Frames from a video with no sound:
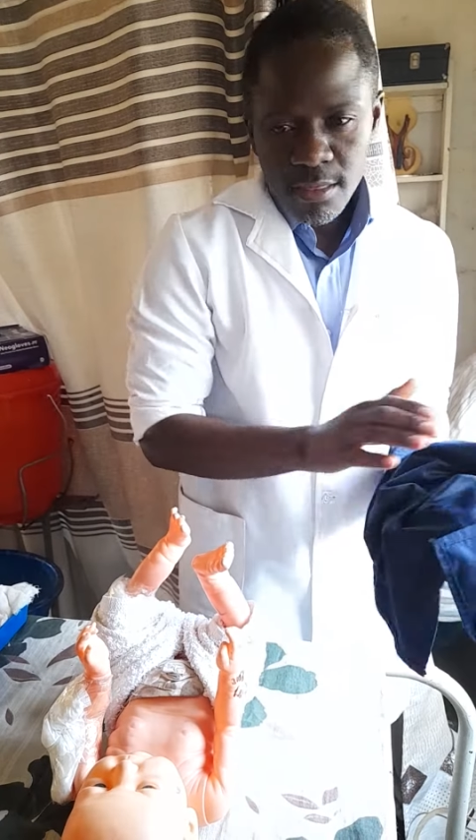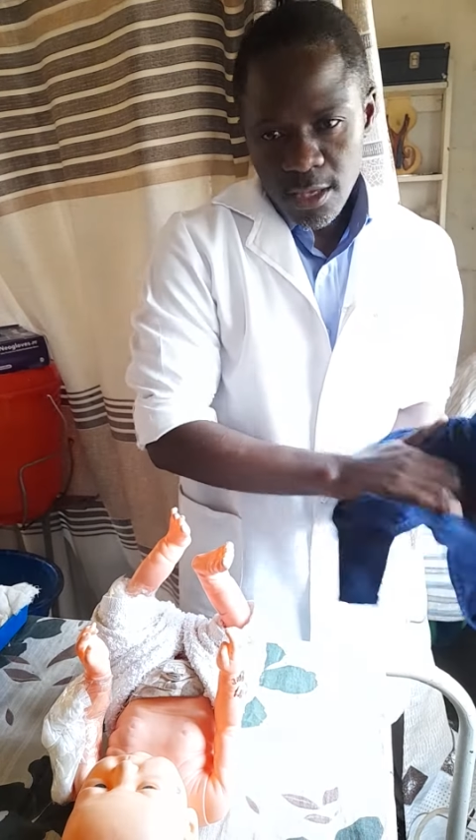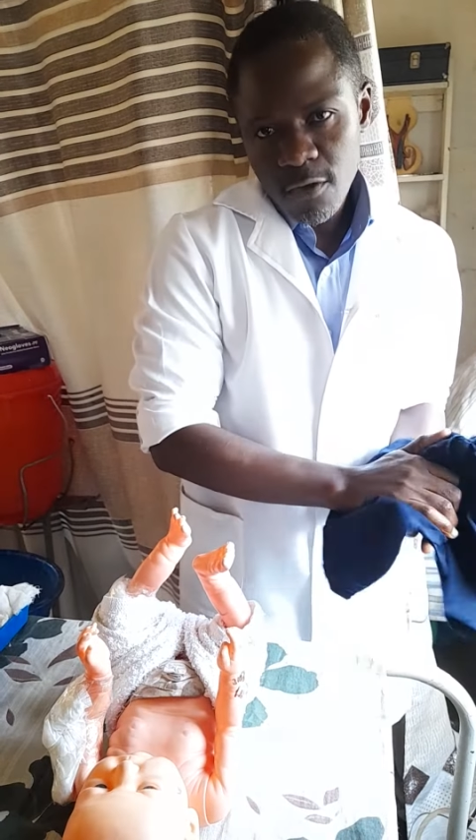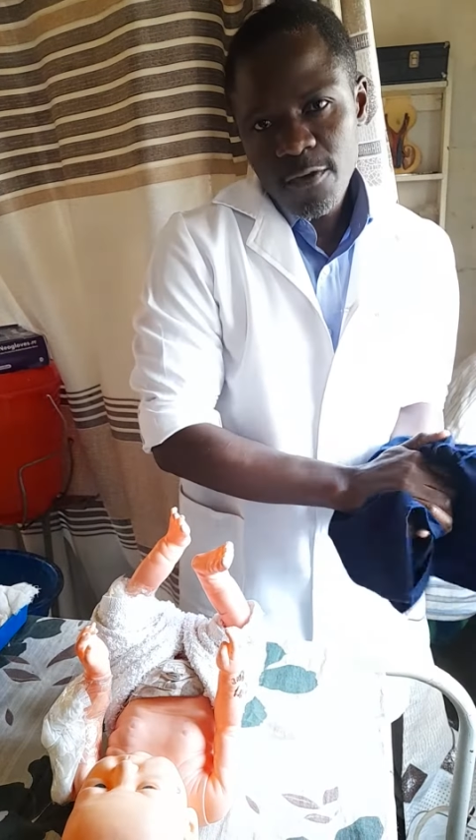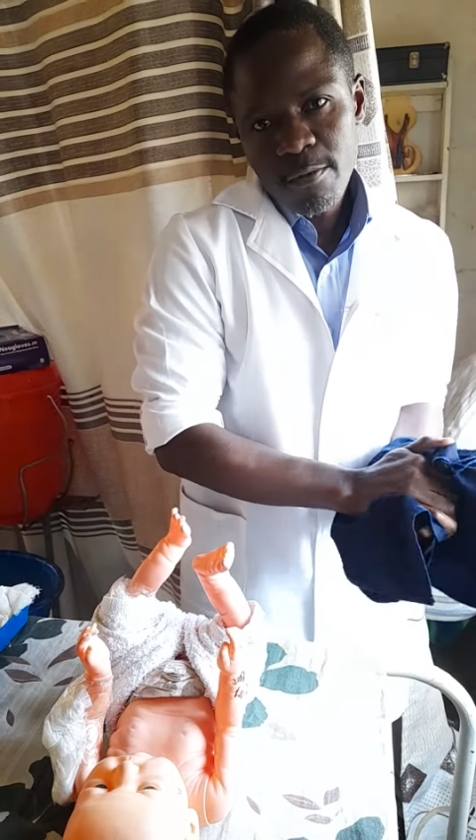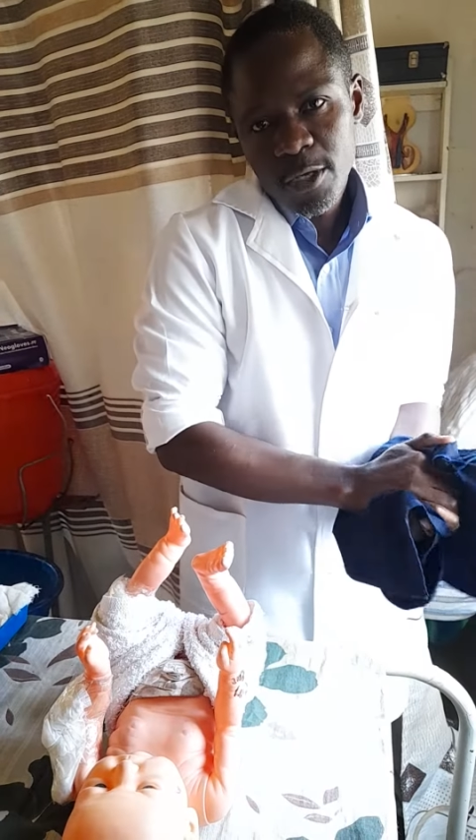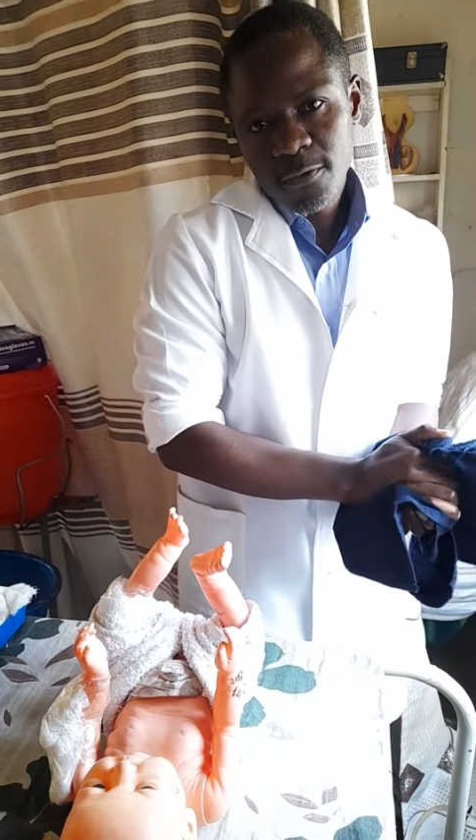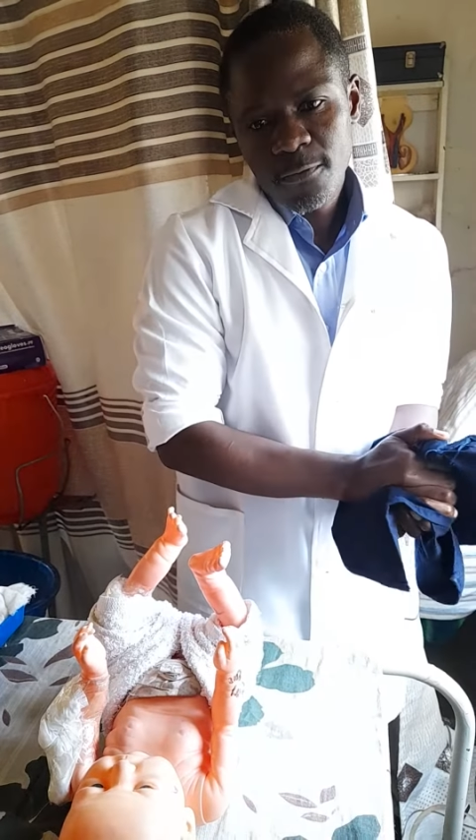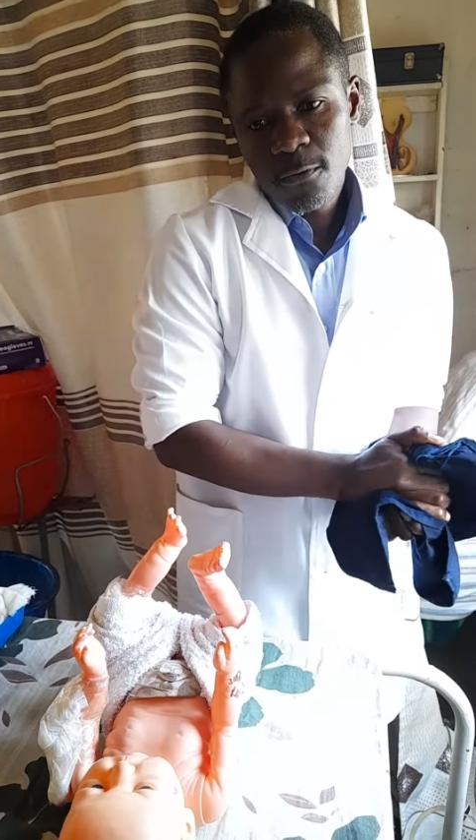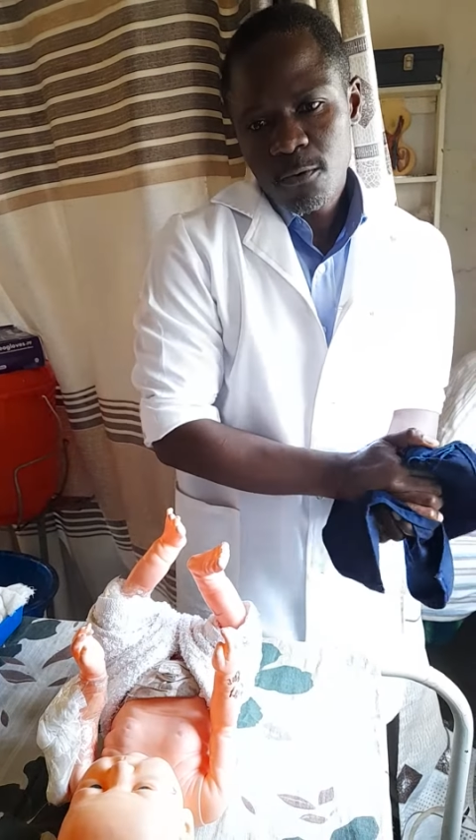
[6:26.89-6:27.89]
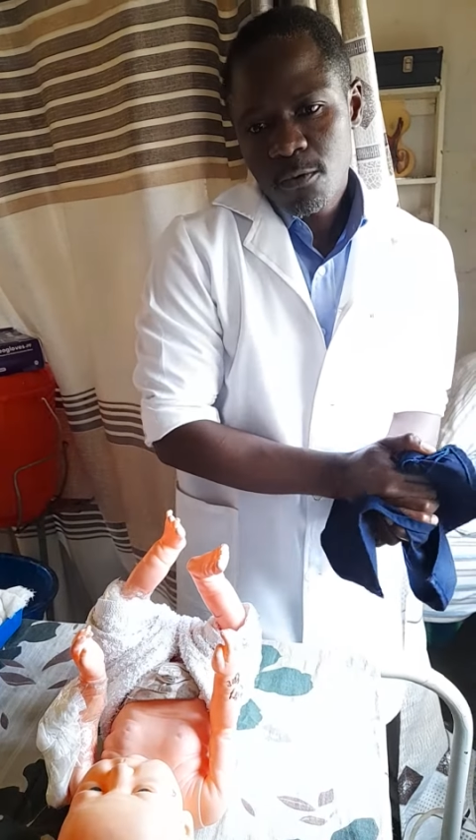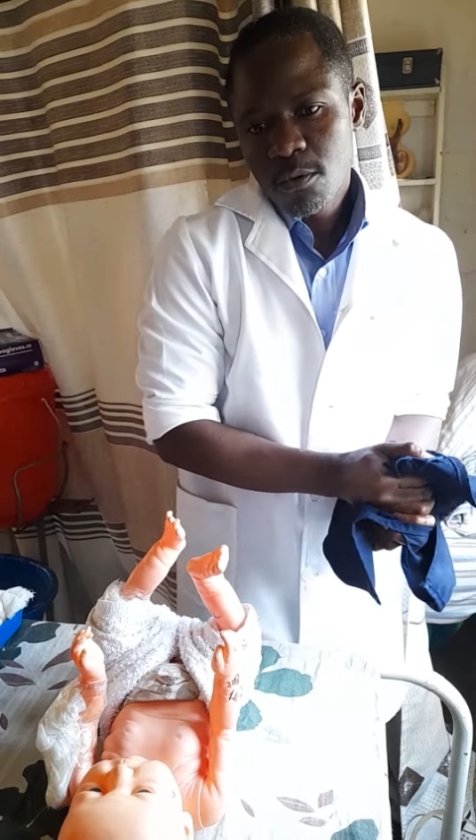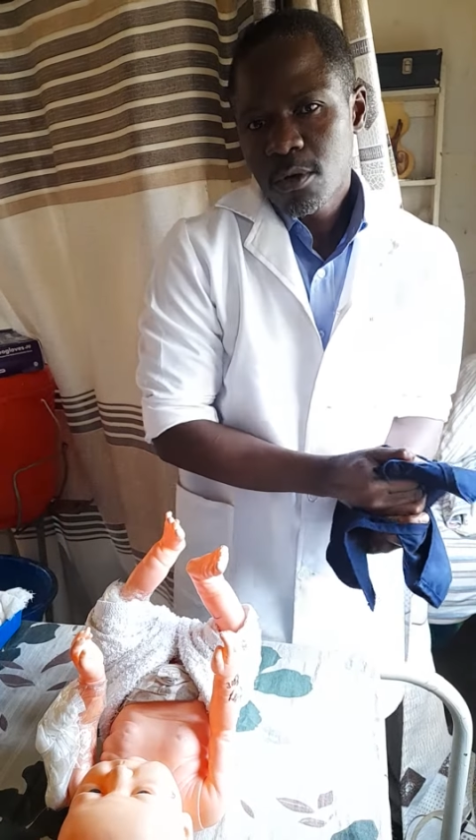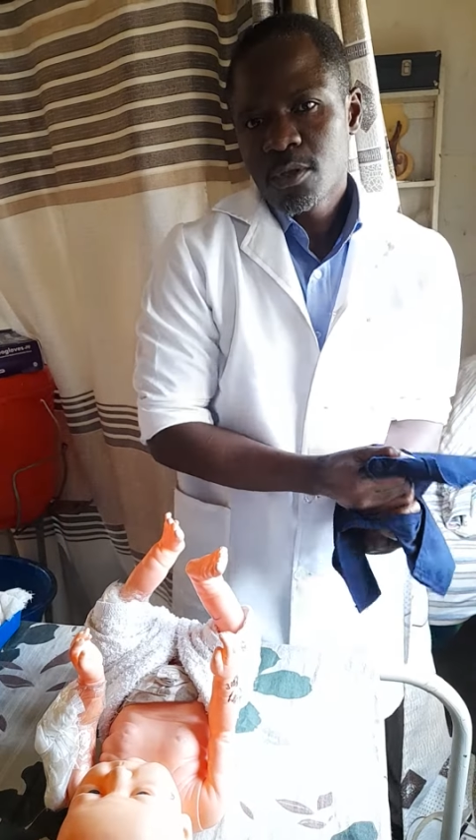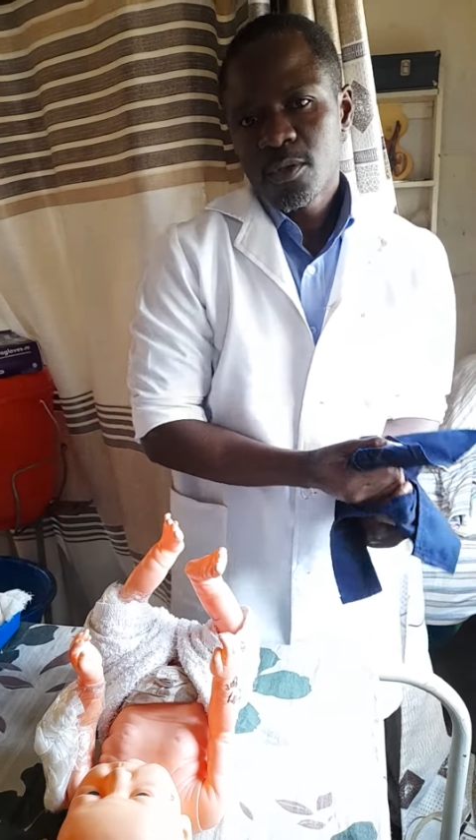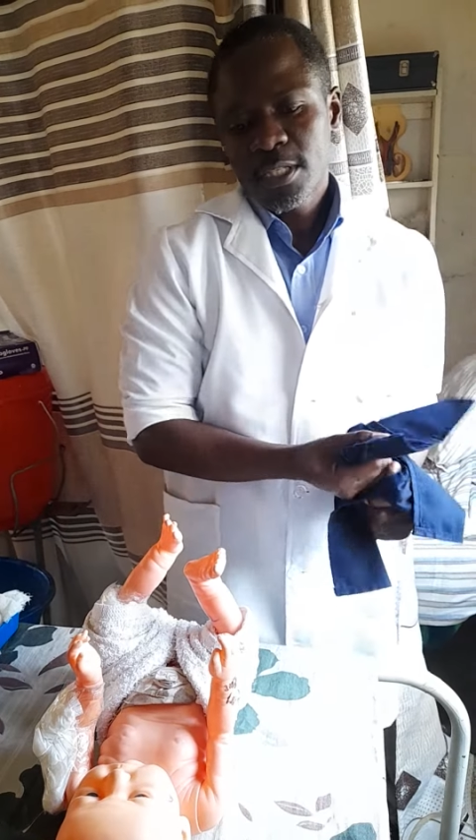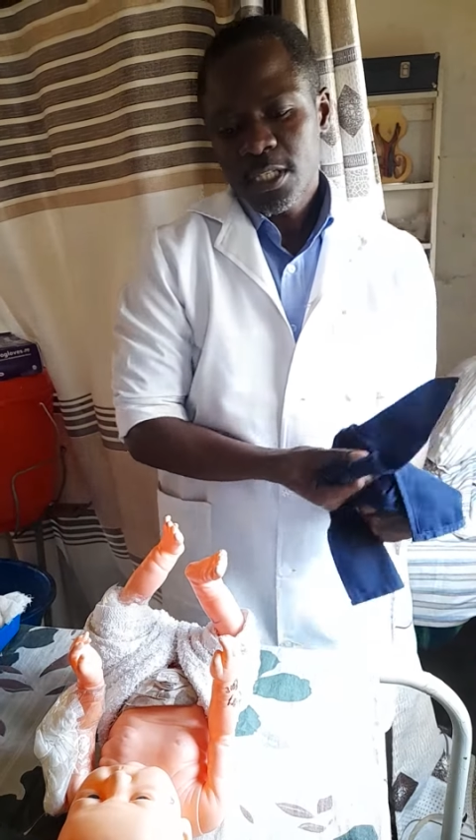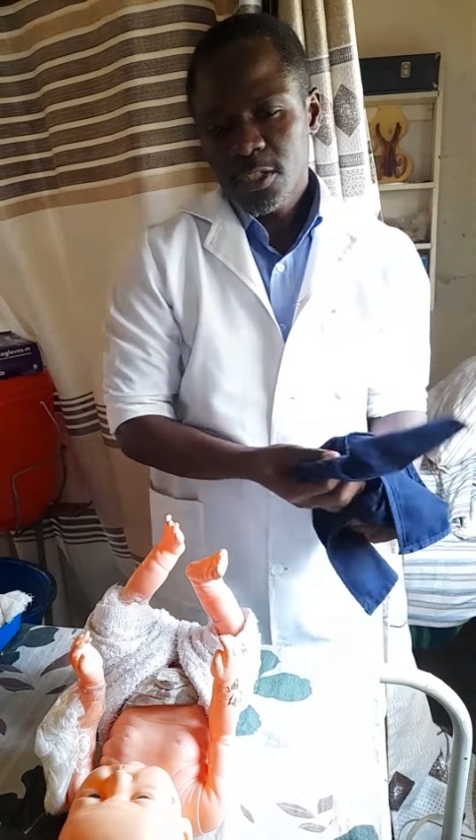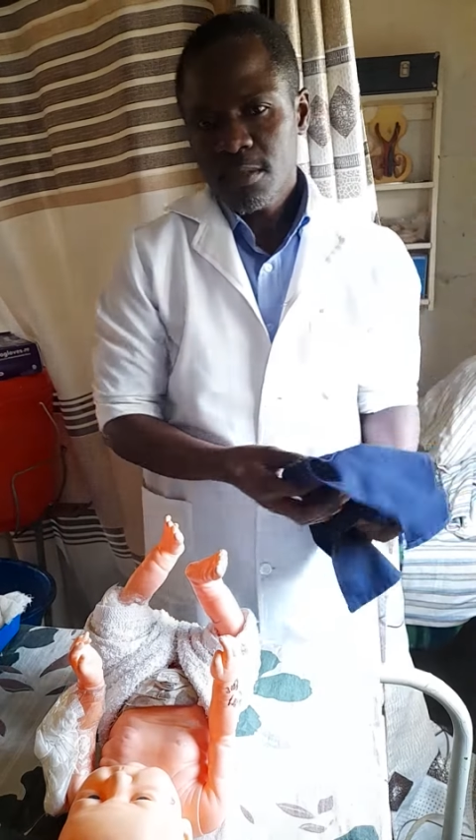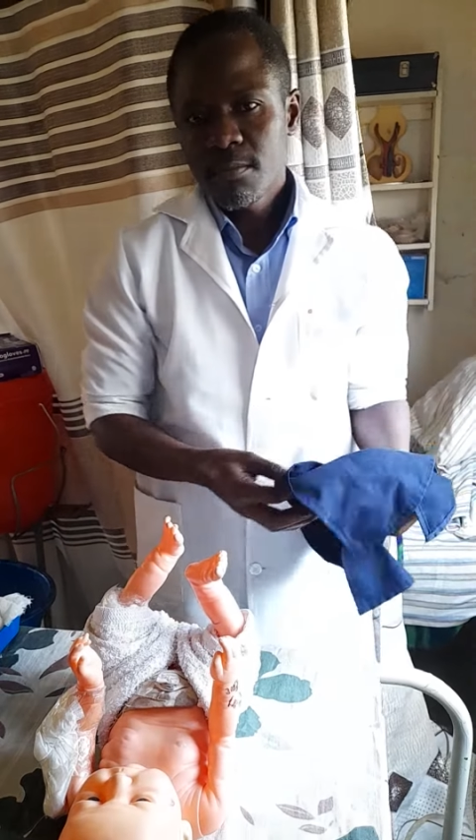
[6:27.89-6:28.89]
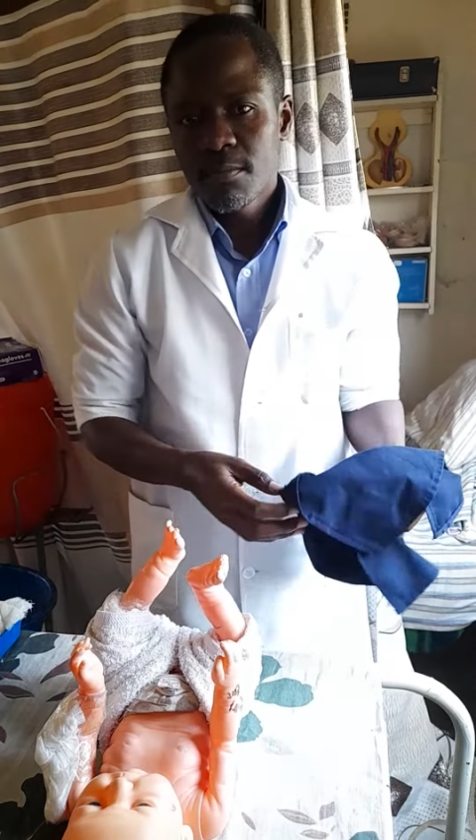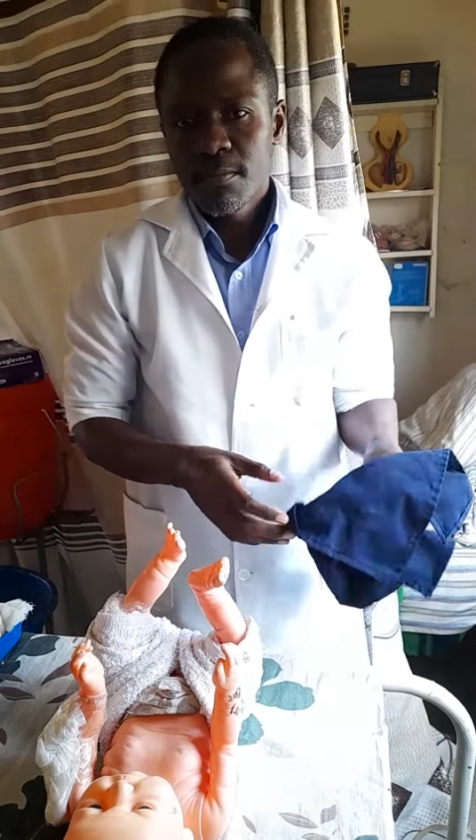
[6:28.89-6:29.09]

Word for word: Thank you very much for your attention.